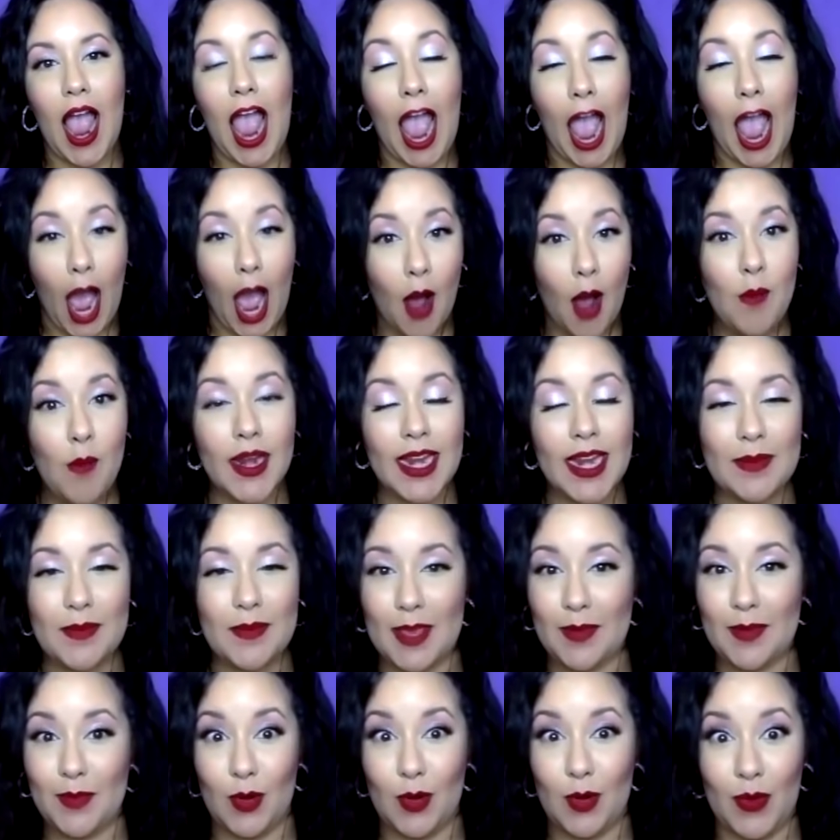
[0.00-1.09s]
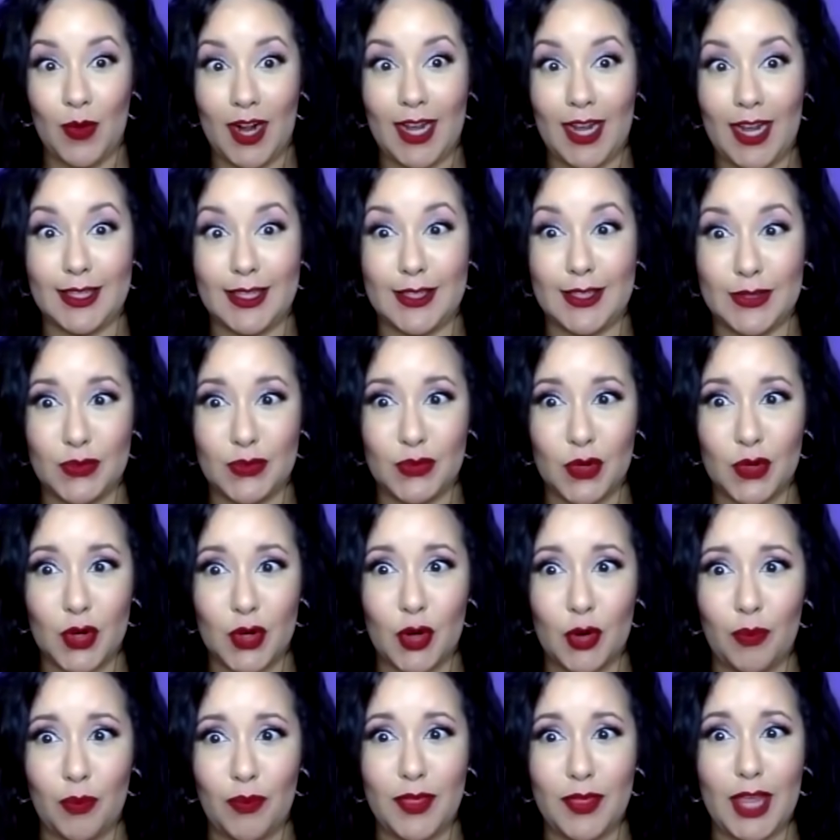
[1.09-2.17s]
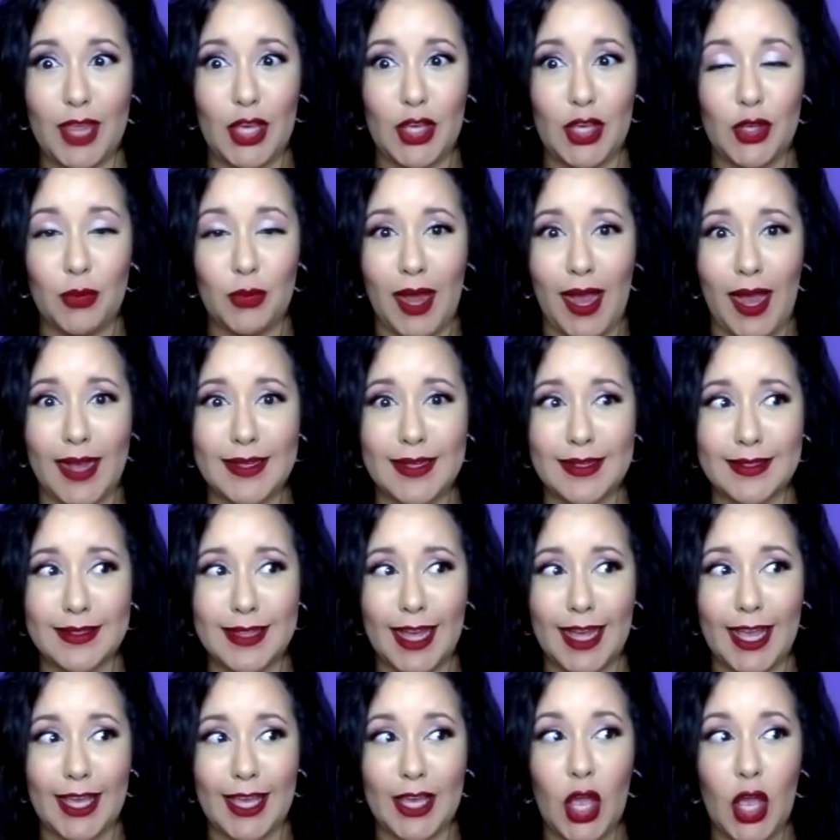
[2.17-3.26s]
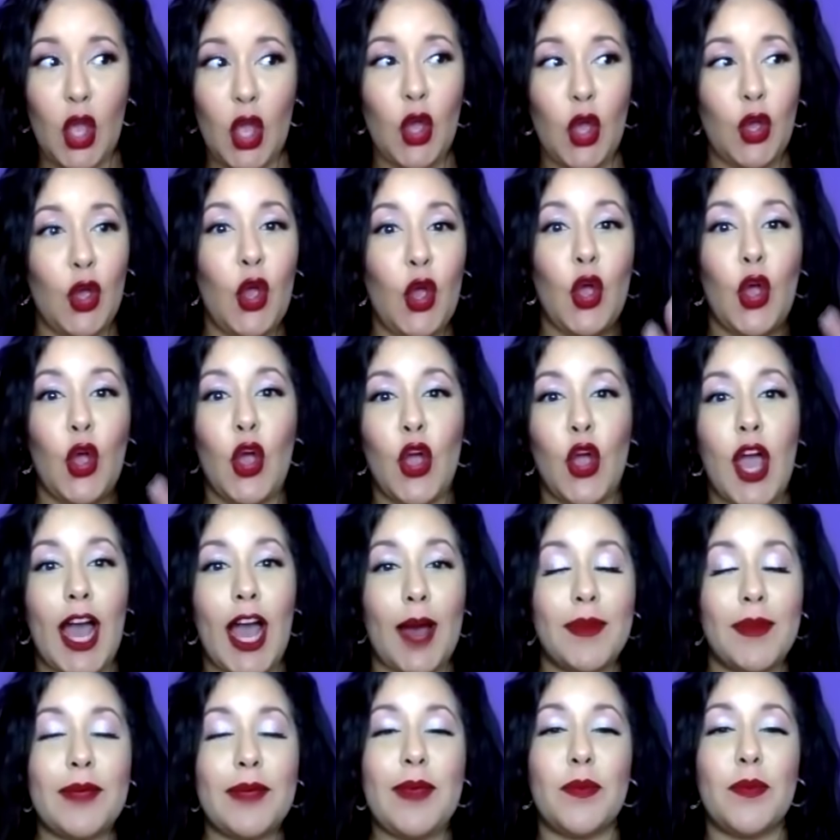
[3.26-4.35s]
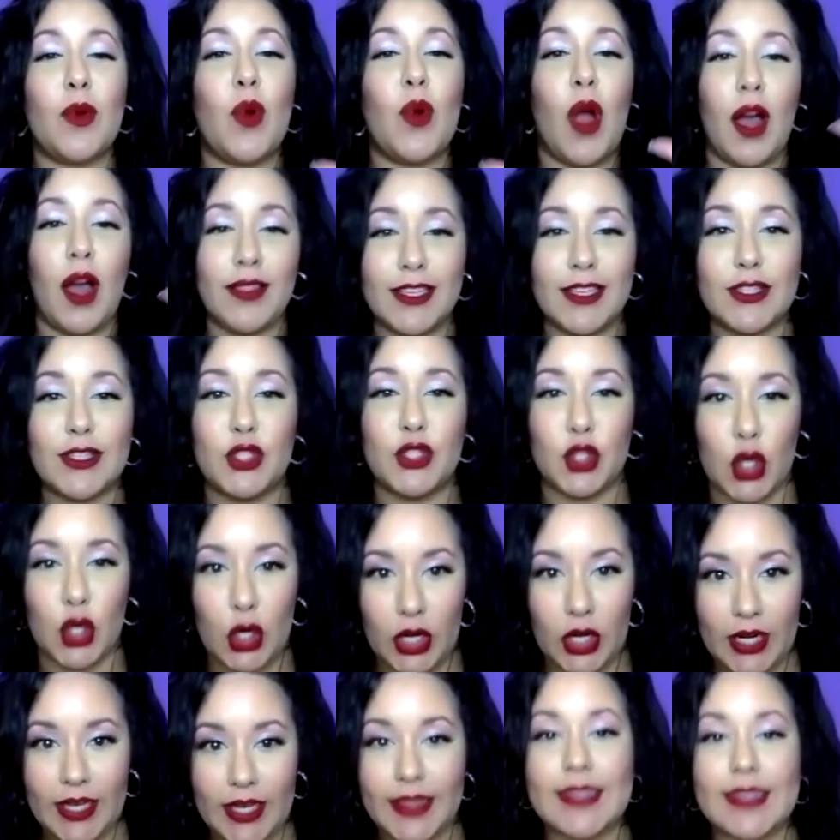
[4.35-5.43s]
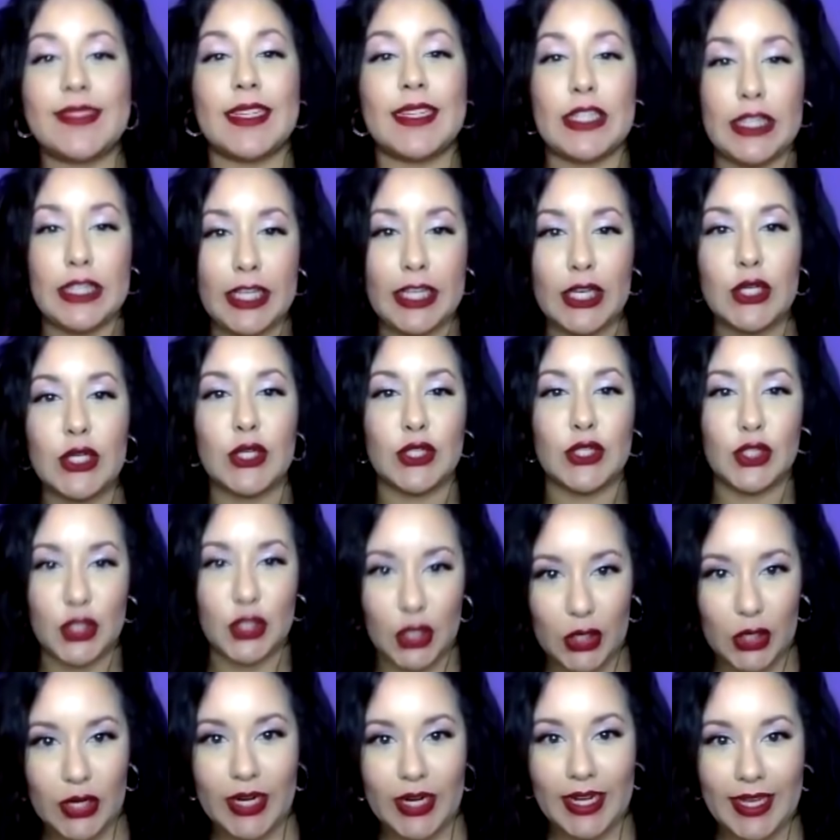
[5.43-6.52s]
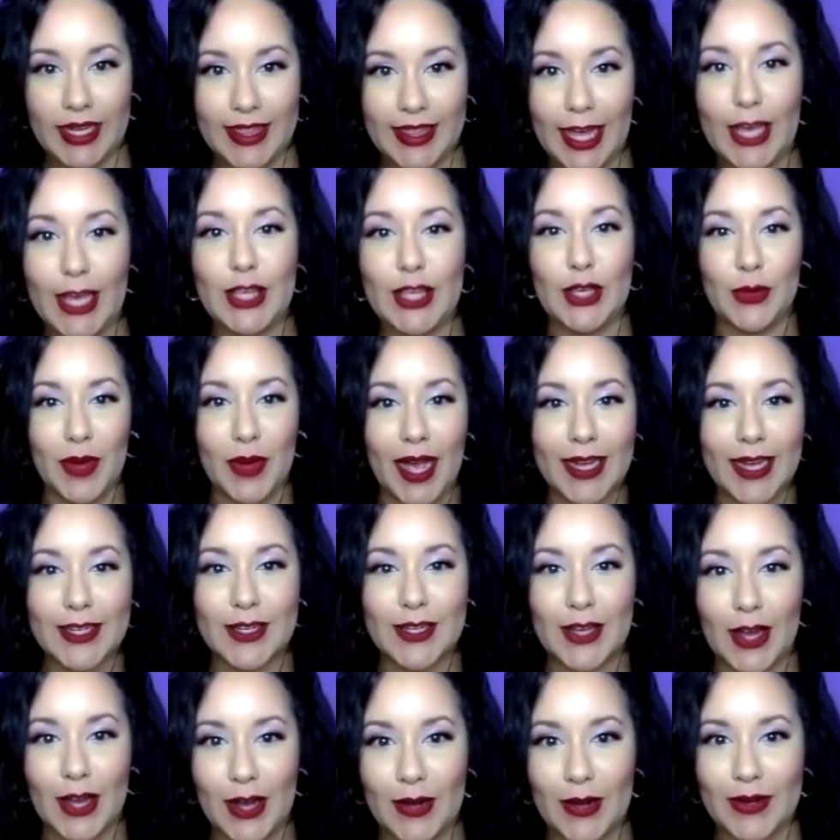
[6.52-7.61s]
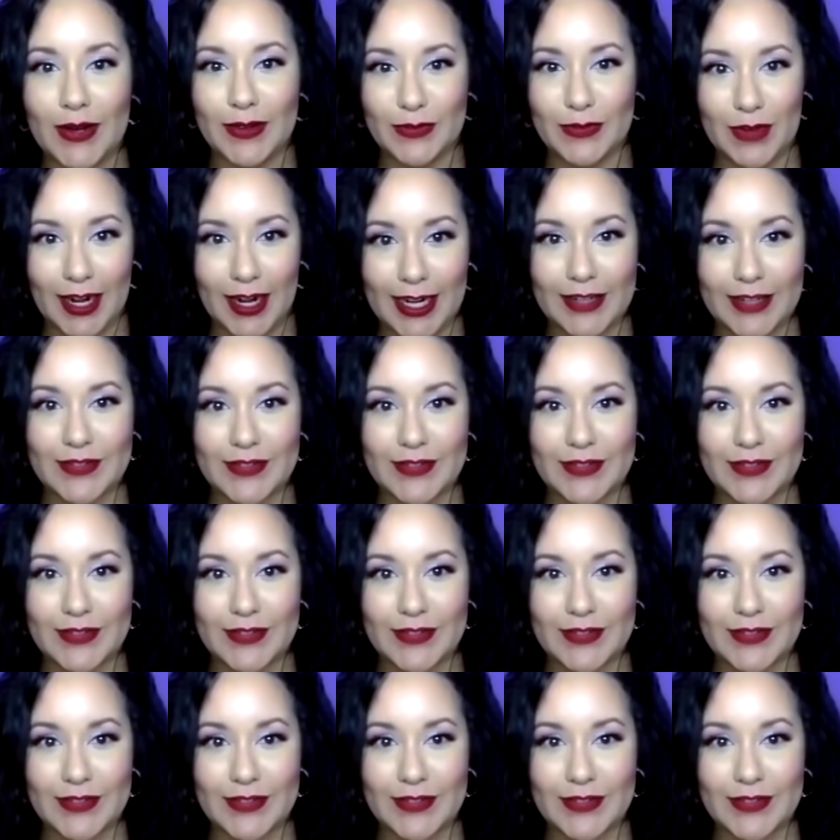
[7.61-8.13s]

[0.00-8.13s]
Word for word: How many people were in this room that you had to how many people were on this jury, this illegal jury that you had to go in front of